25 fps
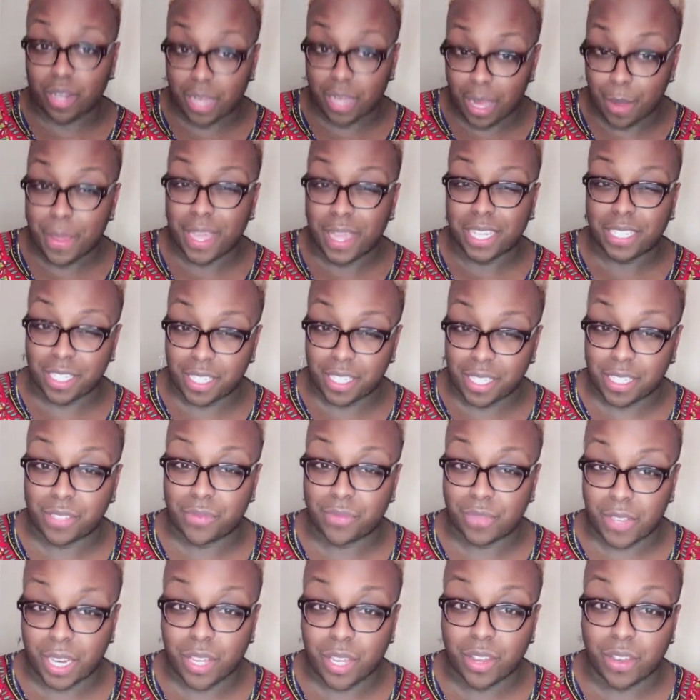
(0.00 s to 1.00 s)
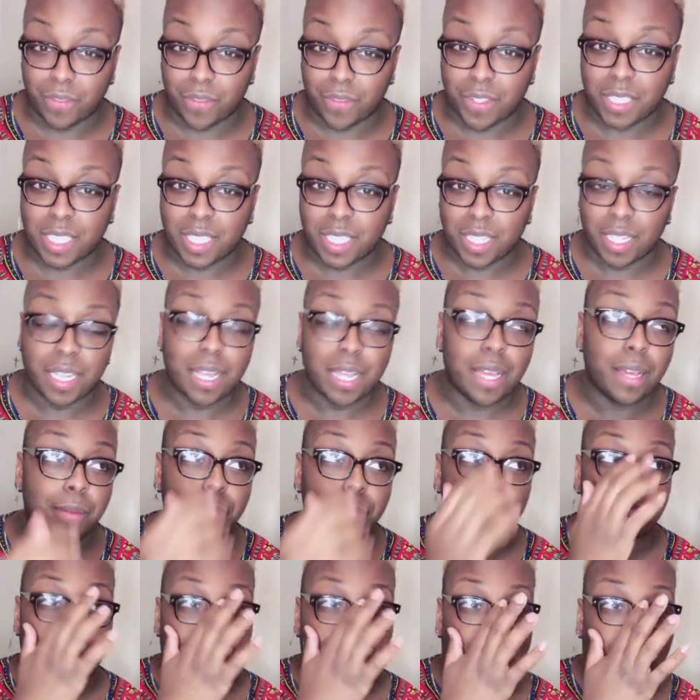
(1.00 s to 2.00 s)
y'all to come back to this video if it's still
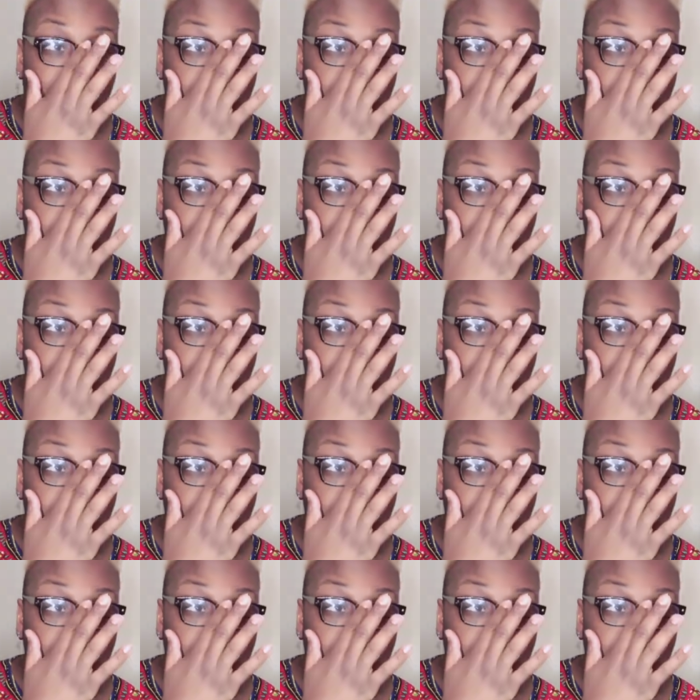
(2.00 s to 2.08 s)
up.